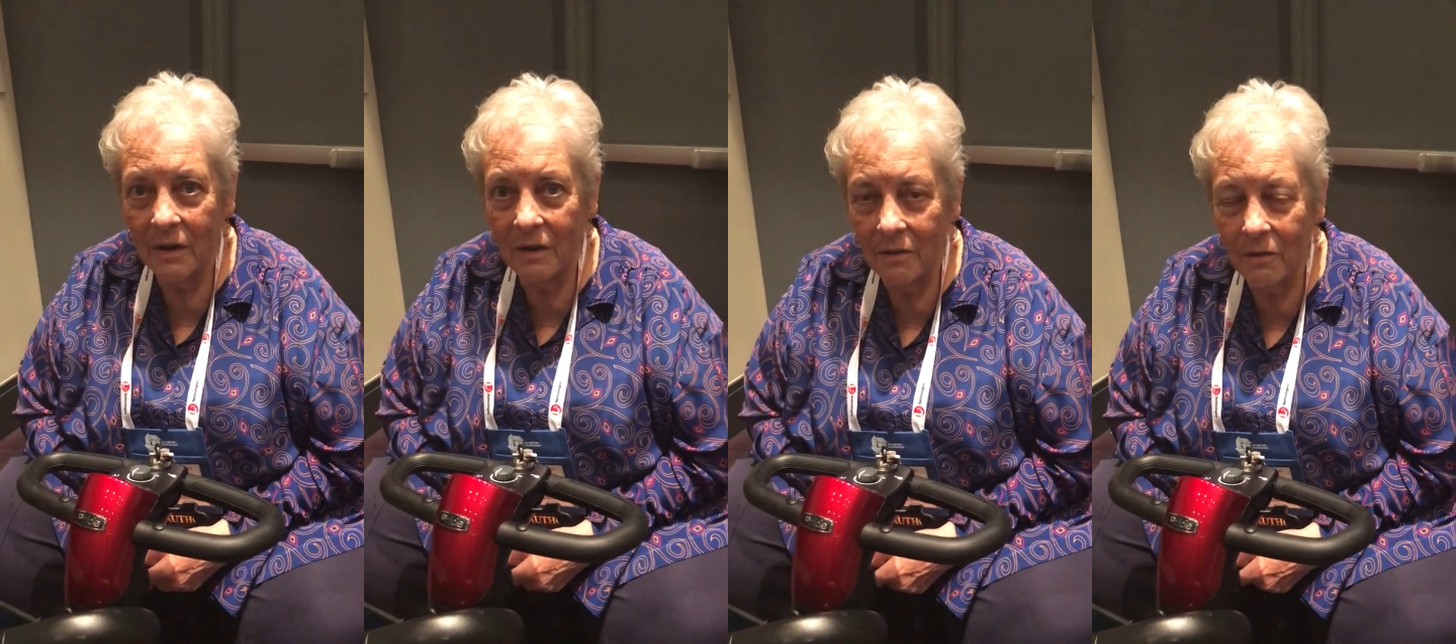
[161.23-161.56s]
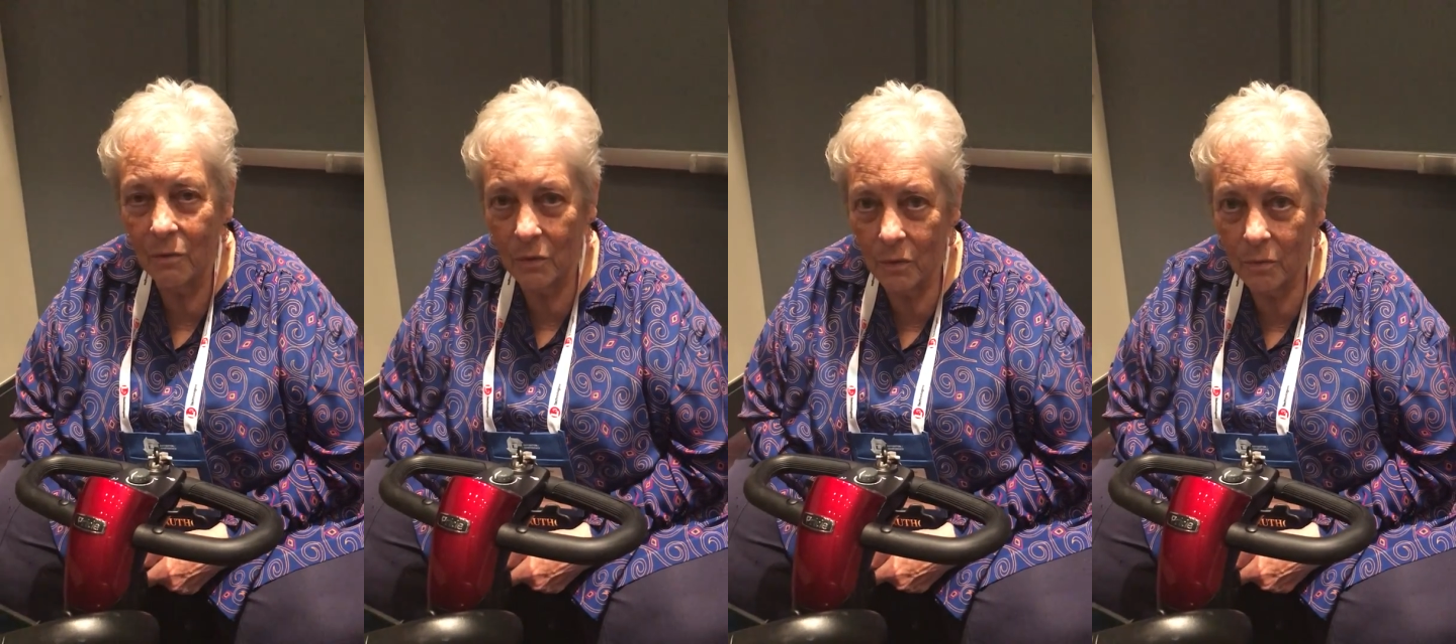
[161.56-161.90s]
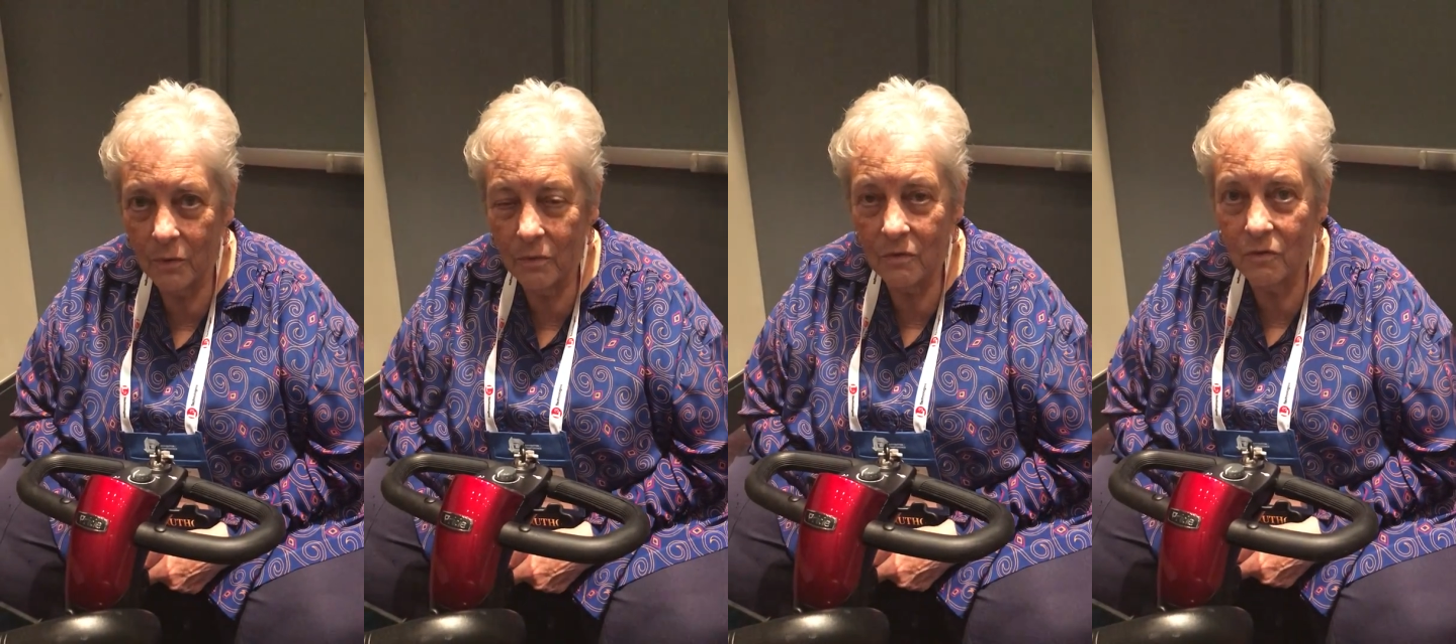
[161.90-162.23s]
in the group,
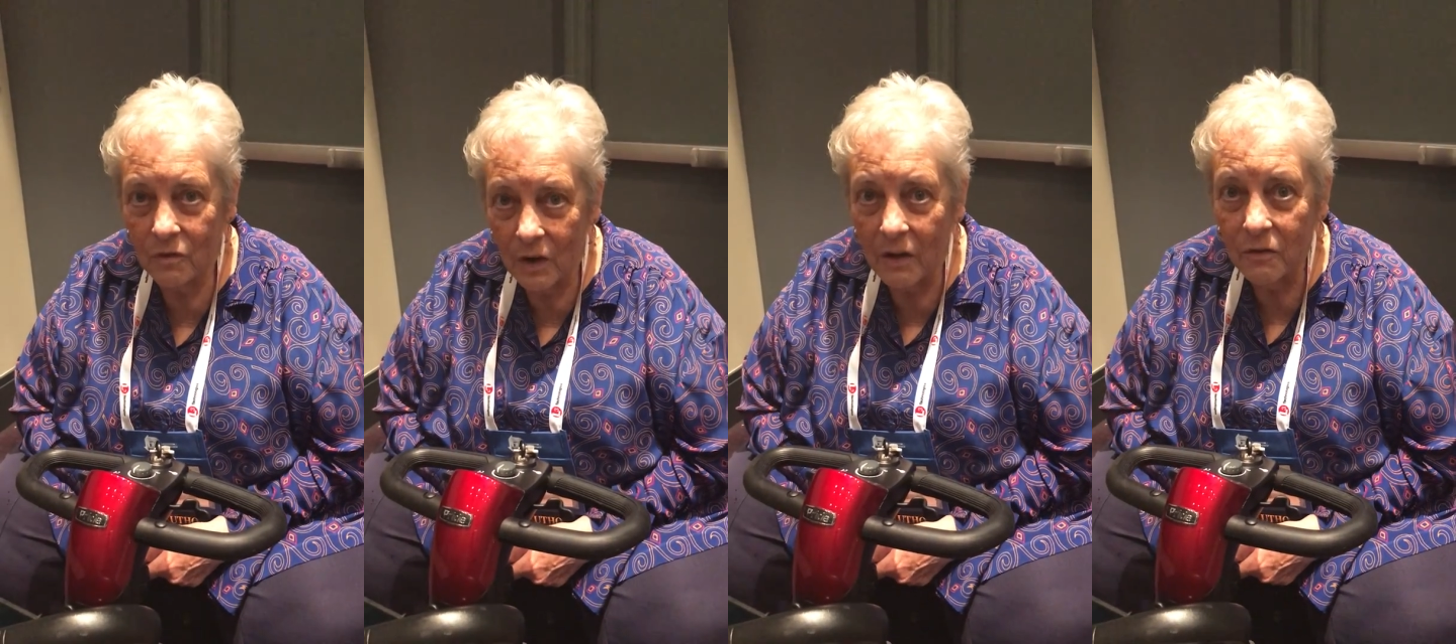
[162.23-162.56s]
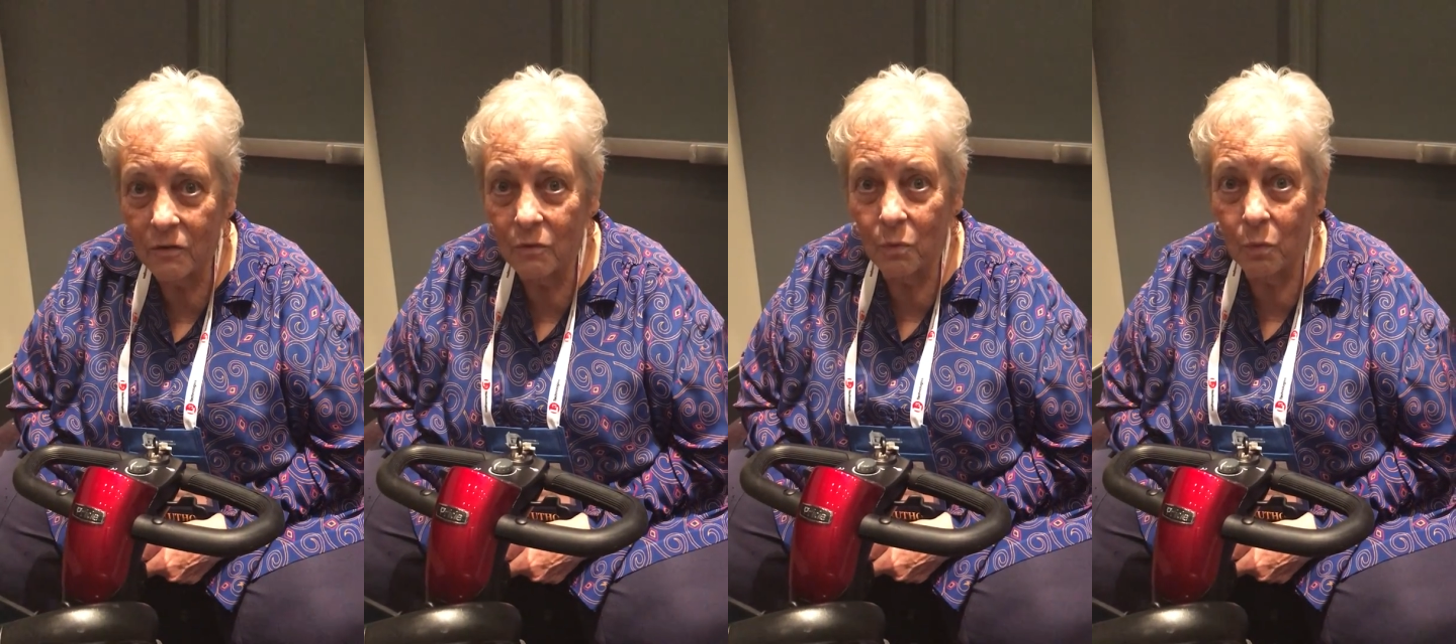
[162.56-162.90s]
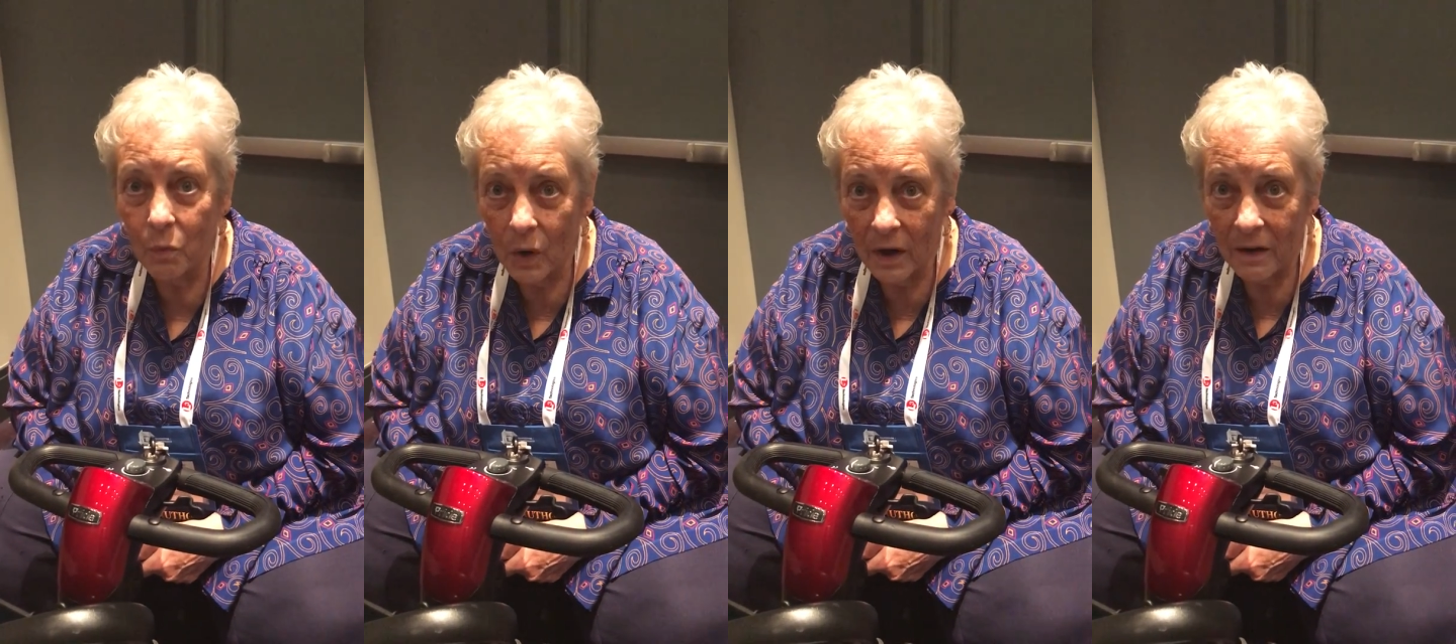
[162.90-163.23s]
just
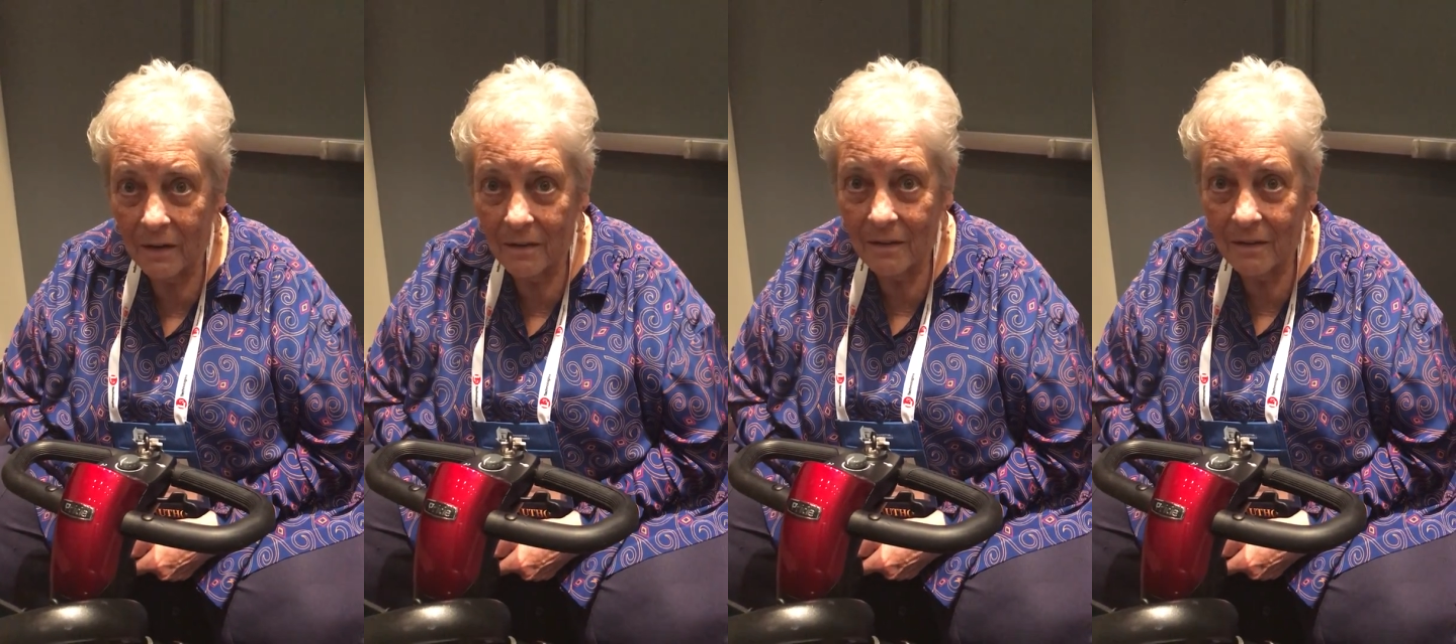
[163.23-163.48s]
one,